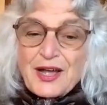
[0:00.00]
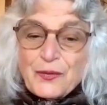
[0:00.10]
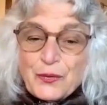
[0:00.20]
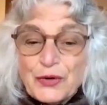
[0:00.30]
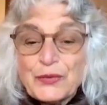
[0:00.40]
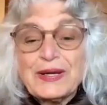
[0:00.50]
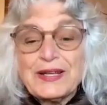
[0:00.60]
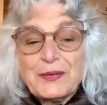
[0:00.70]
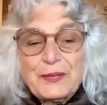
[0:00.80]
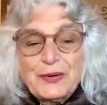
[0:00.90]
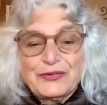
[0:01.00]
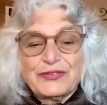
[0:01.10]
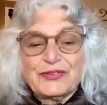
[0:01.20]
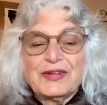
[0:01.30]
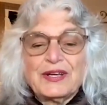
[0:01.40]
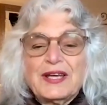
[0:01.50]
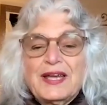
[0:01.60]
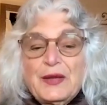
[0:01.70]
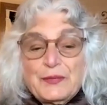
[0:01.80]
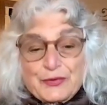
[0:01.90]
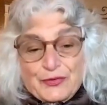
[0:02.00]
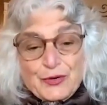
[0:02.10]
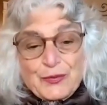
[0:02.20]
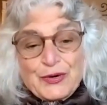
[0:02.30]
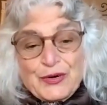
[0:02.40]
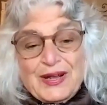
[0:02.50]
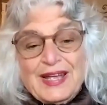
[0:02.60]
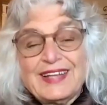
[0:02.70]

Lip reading: award-winning composer, and performer